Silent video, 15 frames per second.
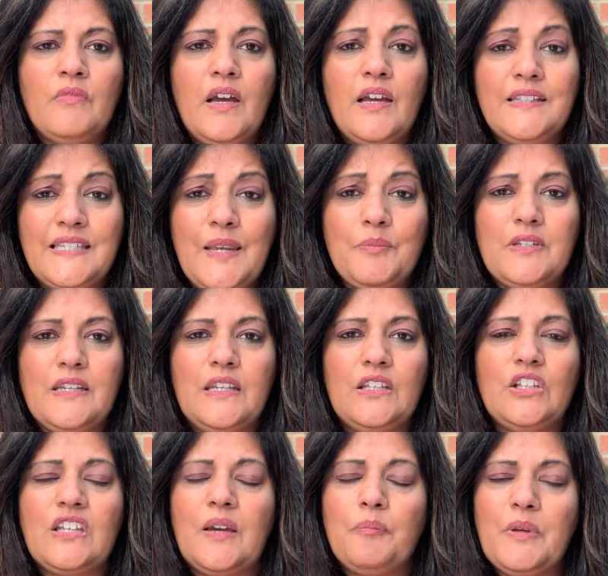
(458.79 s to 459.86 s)
adept at
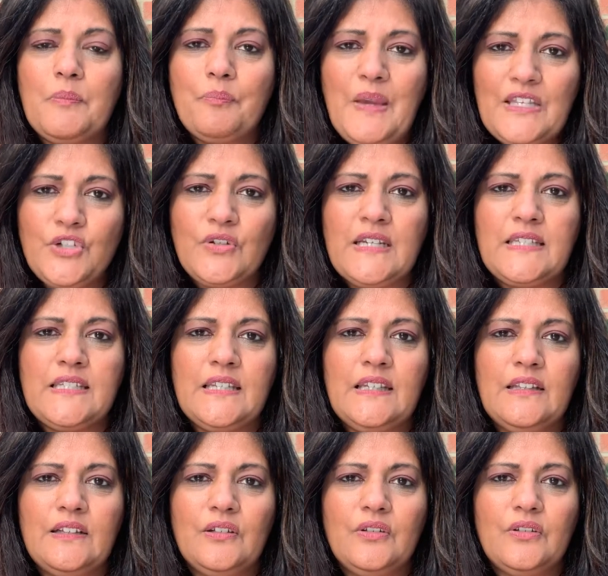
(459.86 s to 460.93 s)
it, you get a bit better at
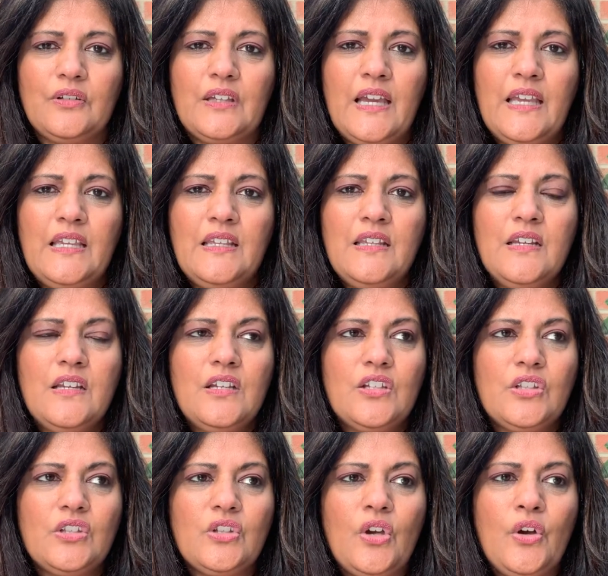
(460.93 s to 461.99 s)
it. Okay,
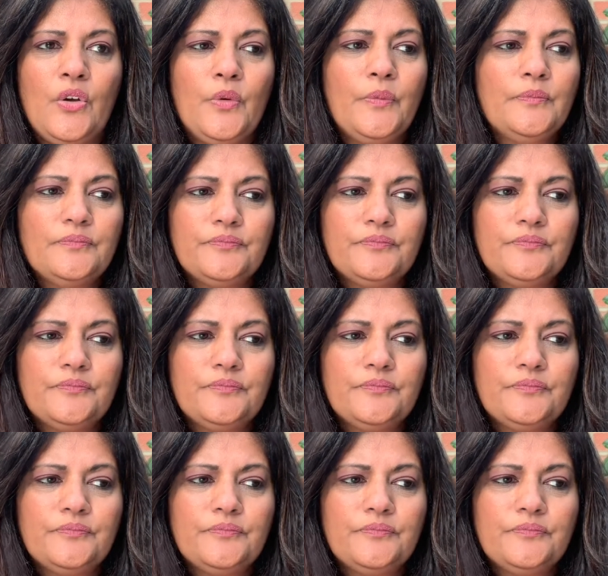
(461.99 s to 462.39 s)
so